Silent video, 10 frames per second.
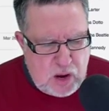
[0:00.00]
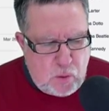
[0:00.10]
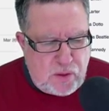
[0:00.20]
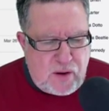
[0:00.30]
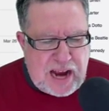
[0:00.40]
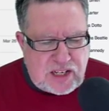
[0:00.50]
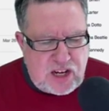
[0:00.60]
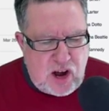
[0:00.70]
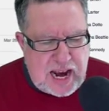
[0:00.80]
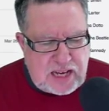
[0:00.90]
Well, they're
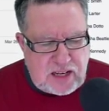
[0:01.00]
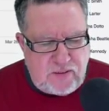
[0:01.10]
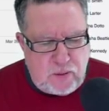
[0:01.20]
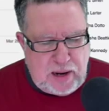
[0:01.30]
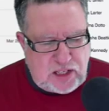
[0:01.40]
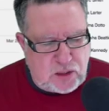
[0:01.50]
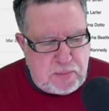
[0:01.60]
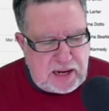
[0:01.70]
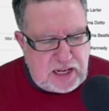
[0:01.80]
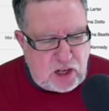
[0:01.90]
actually not asking for much. It's
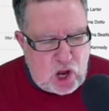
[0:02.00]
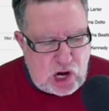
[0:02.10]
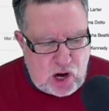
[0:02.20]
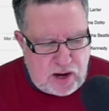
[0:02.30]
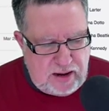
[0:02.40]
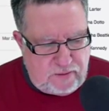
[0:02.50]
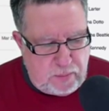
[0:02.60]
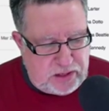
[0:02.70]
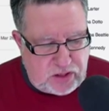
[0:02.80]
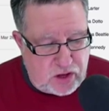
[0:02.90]
mainly logon
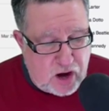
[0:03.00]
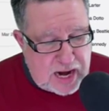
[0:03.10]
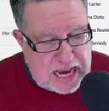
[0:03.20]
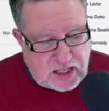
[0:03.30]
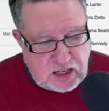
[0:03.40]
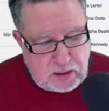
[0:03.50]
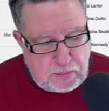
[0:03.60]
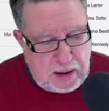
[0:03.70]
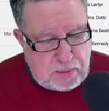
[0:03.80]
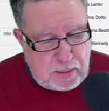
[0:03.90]
information. They're not asking to
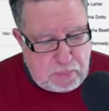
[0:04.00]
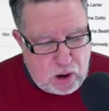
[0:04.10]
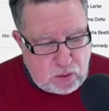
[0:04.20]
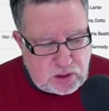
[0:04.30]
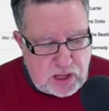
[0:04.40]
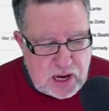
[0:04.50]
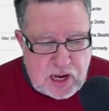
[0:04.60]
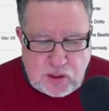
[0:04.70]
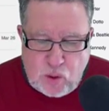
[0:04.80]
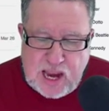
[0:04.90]
be able to post.
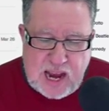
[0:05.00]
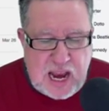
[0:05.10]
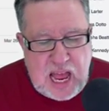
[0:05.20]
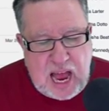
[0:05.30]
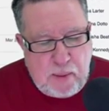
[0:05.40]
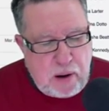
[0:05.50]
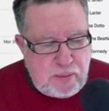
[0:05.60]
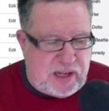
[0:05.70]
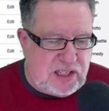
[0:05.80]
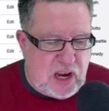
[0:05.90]
So again, I'm
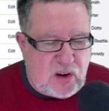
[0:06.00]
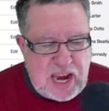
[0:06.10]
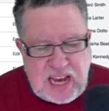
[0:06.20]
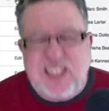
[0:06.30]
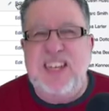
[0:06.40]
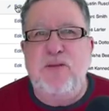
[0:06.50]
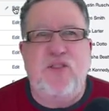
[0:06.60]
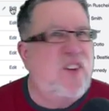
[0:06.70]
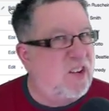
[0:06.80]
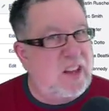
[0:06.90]
probably going to say, okay, it seems
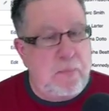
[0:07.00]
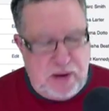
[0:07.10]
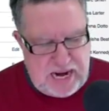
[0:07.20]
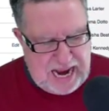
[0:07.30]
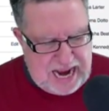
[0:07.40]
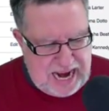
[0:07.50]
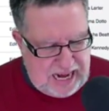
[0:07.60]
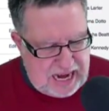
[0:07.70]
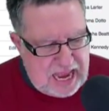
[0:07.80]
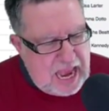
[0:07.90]
fairly
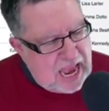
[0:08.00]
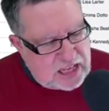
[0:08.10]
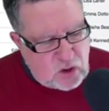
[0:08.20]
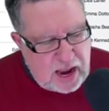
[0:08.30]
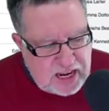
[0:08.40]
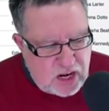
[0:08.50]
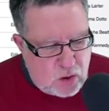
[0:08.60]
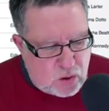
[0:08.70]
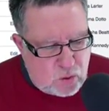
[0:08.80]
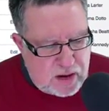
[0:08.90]
benign. And so I'm going to
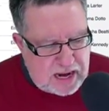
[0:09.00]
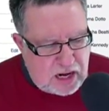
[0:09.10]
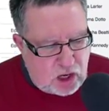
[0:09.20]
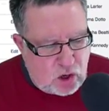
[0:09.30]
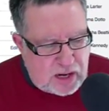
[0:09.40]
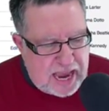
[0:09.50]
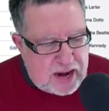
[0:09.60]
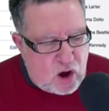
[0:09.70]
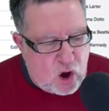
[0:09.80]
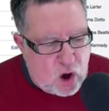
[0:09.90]
go through and I'm going to look
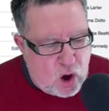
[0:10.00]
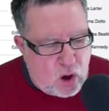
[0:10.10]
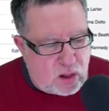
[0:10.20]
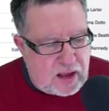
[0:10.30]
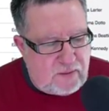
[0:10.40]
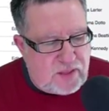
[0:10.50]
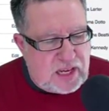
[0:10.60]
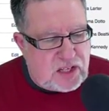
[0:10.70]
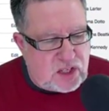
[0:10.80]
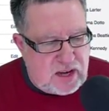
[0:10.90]
at all of
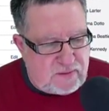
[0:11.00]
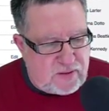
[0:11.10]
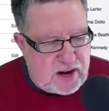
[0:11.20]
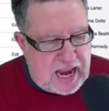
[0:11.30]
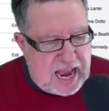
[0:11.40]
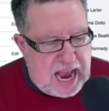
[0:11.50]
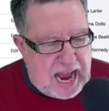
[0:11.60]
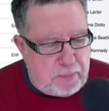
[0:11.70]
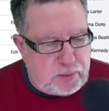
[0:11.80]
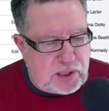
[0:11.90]
these different
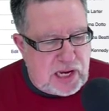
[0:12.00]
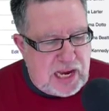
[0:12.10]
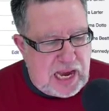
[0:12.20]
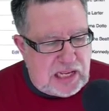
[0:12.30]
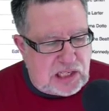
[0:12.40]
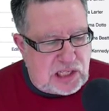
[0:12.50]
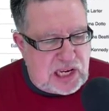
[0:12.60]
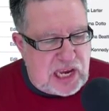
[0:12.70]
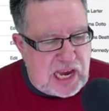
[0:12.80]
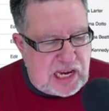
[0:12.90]
apps and
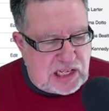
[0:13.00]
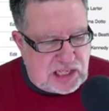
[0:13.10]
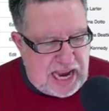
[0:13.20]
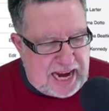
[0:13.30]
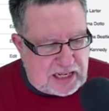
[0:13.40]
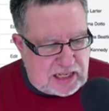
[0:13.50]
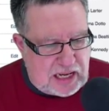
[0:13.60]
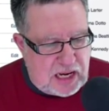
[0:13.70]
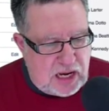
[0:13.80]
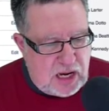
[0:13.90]
see exactly